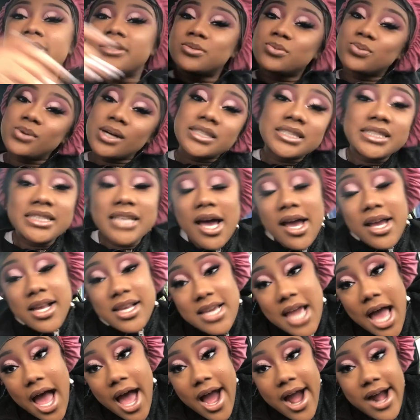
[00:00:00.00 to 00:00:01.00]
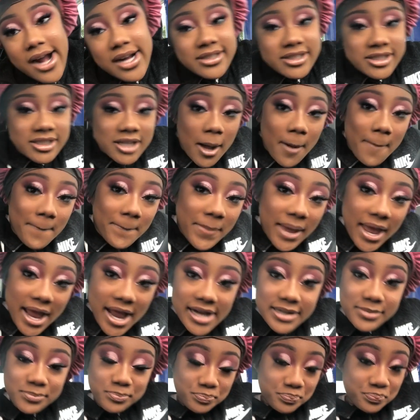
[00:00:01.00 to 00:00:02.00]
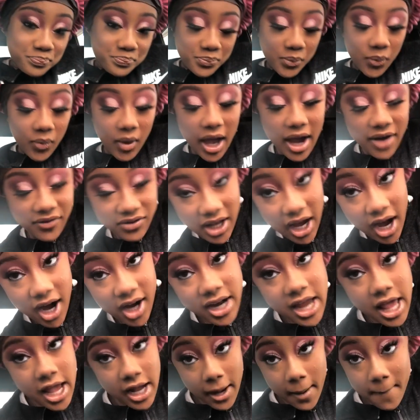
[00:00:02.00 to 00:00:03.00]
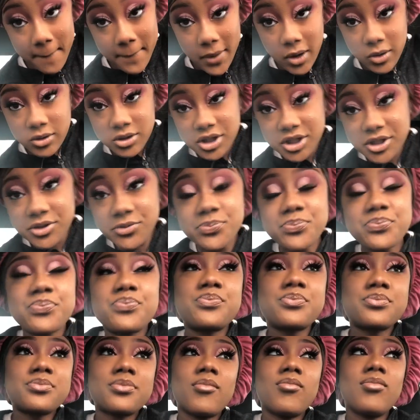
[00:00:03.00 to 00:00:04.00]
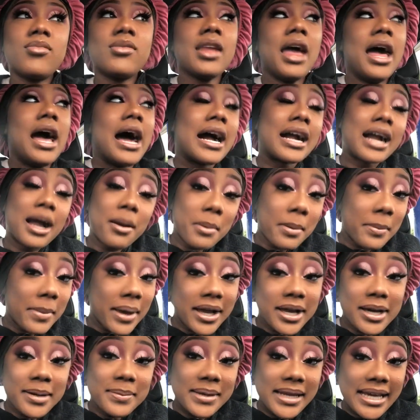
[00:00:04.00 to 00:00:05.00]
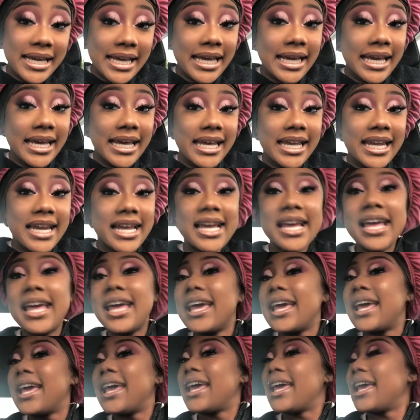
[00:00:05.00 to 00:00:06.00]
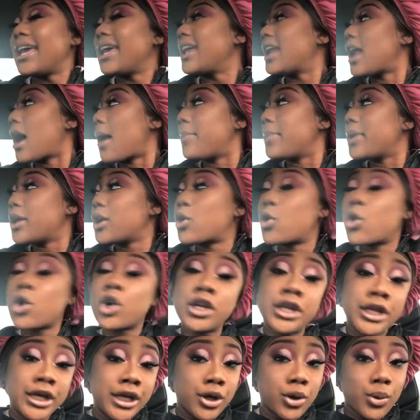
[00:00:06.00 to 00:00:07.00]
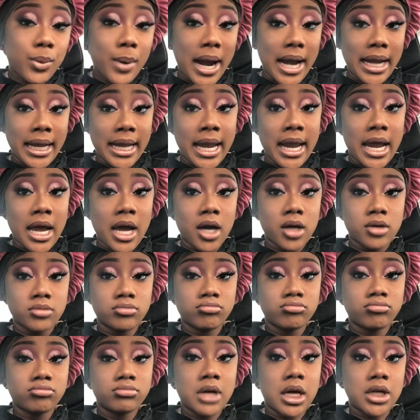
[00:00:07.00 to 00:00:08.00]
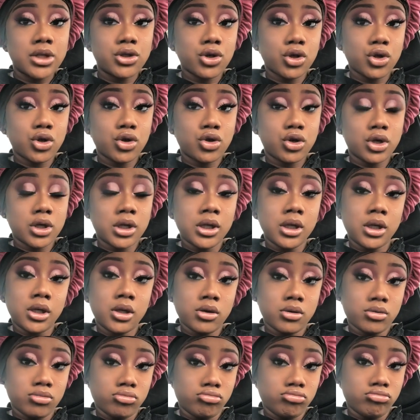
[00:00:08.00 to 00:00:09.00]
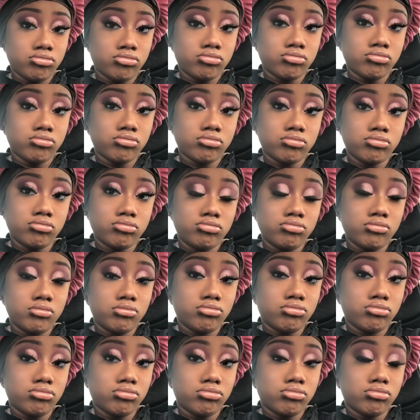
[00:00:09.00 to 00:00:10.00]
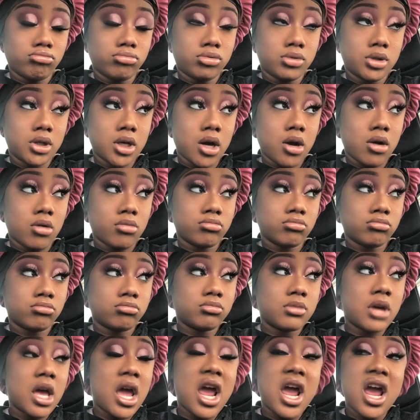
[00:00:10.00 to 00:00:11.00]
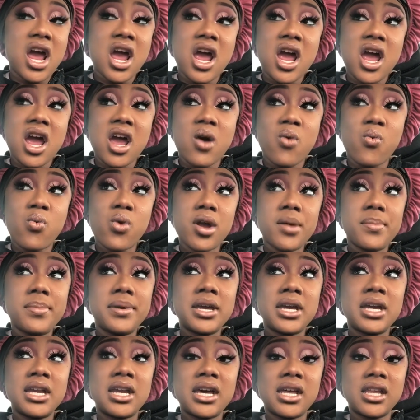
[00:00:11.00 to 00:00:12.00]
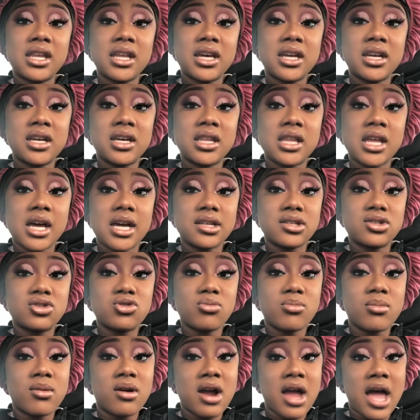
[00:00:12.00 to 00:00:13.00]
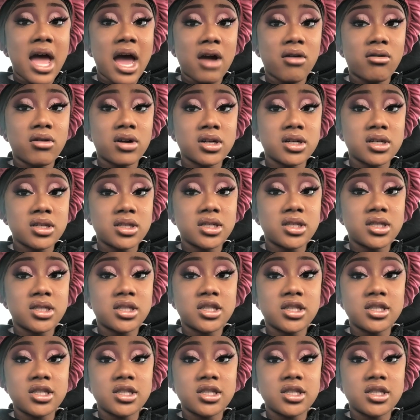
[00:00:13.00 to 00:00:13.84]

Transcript: What's up, y'all? I'm back after all that commotion. I got my makeup did. And I'm in Cordia right now. I drove to Cordia. So, we'll be in Atlanta in like two more hours.